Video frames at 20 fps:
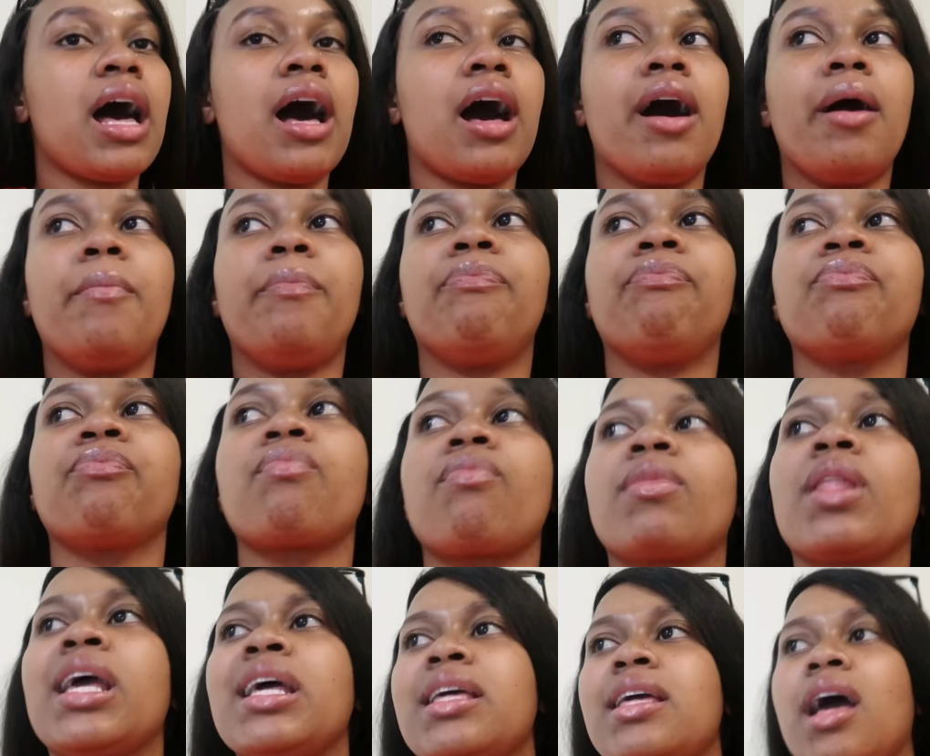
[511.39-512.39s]
Um,
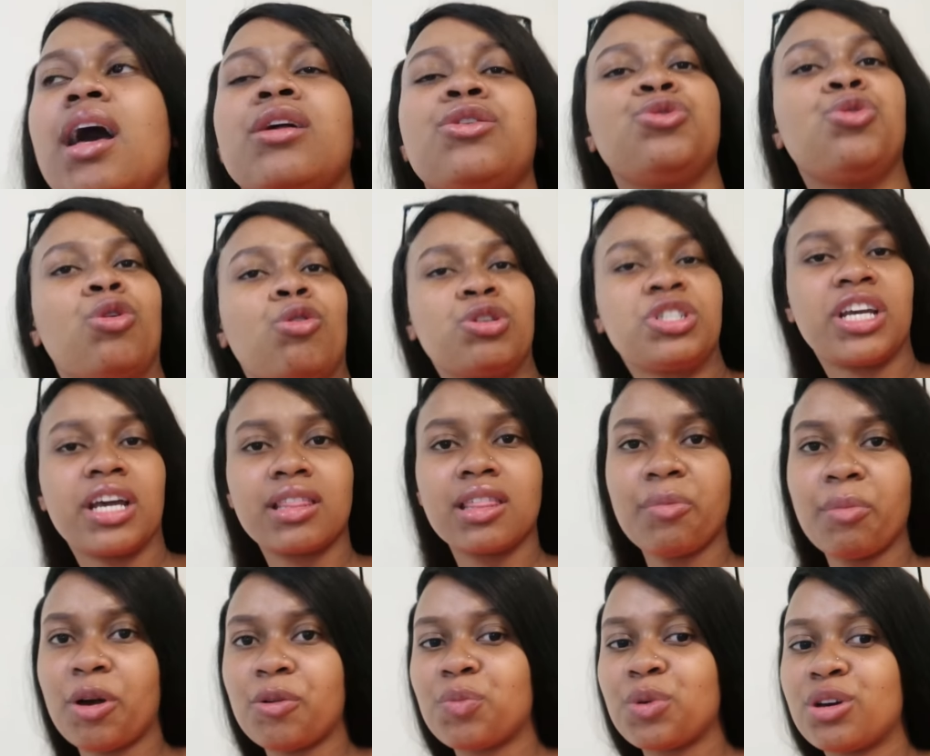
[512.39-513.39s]
yeah, do go check
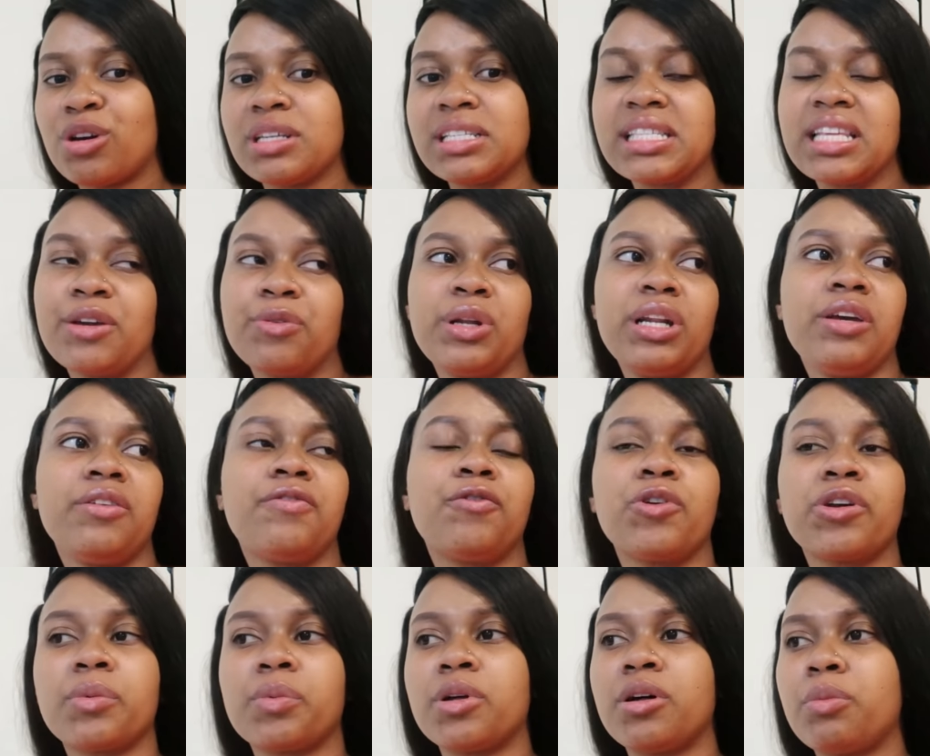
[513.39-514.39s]
them out because they're really
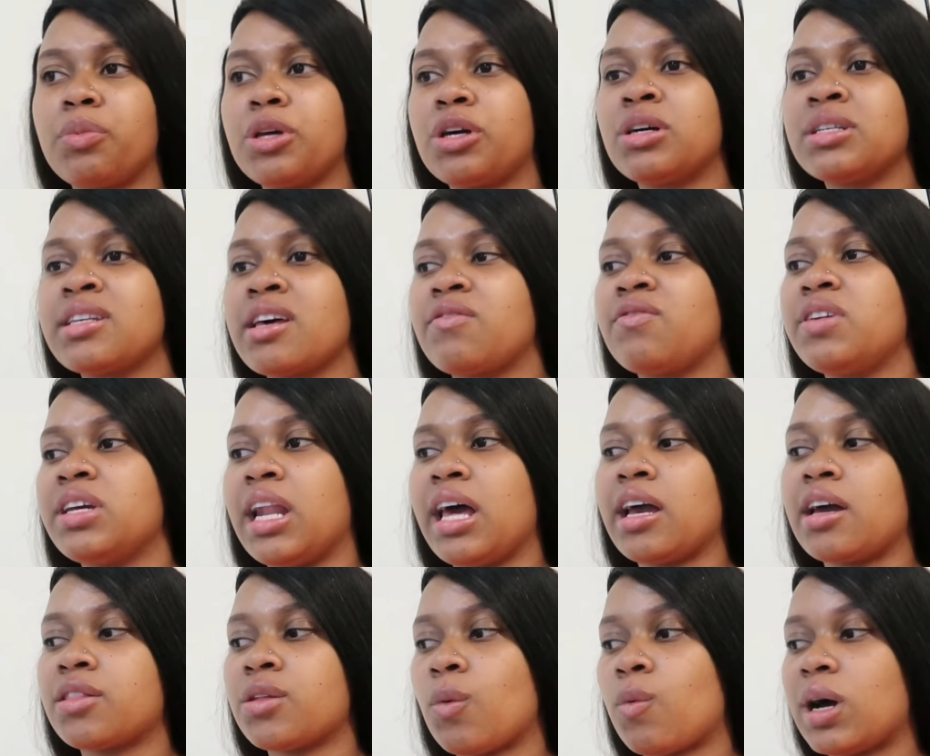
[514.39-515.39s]
affordable because I feel
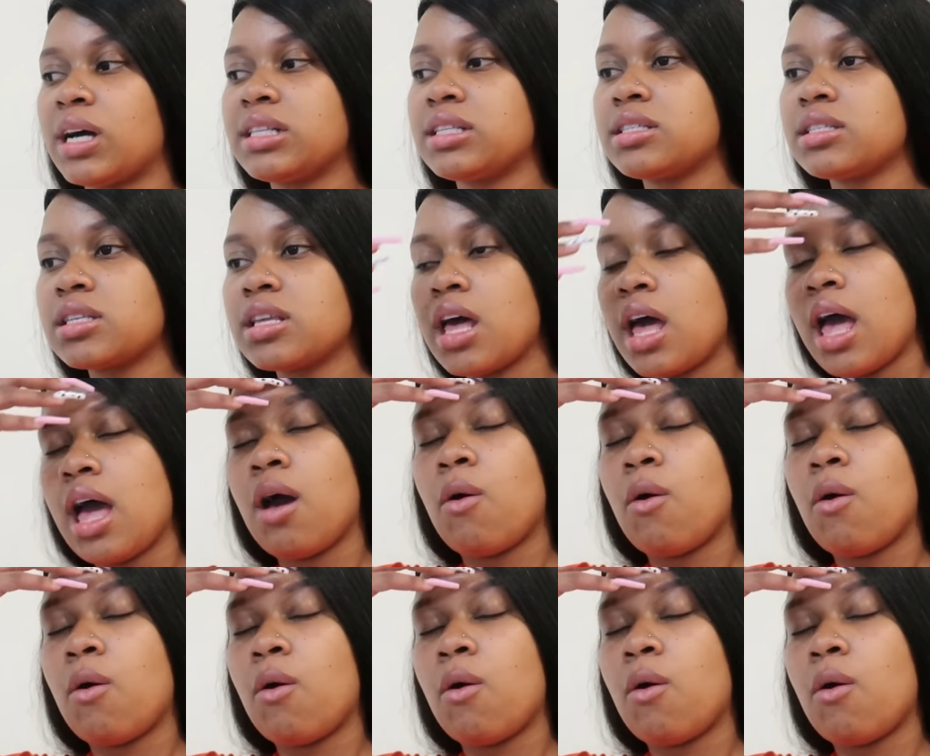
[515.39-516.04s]
like the ones,